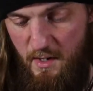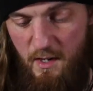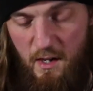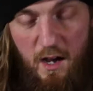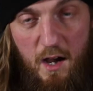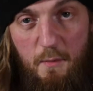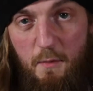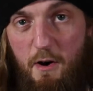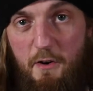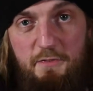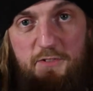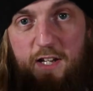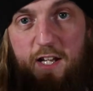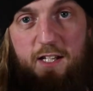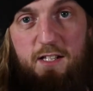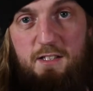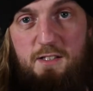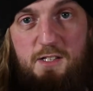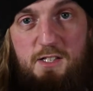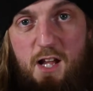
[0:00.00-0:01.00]
I've
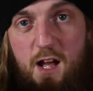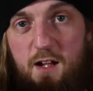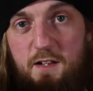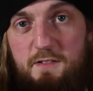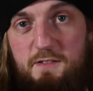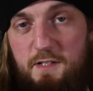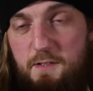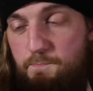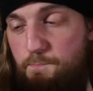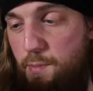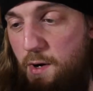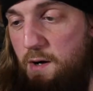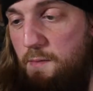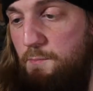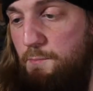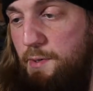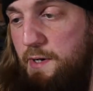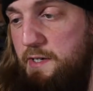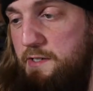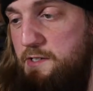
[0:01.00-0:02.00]
taken tons of
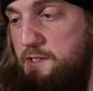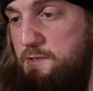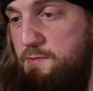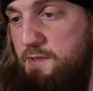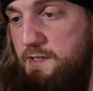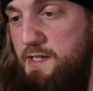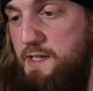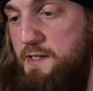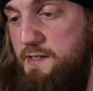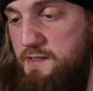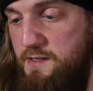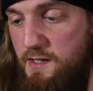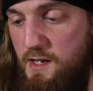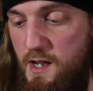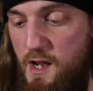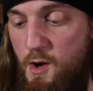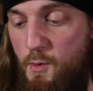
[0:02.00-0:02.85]
bum pictures with this.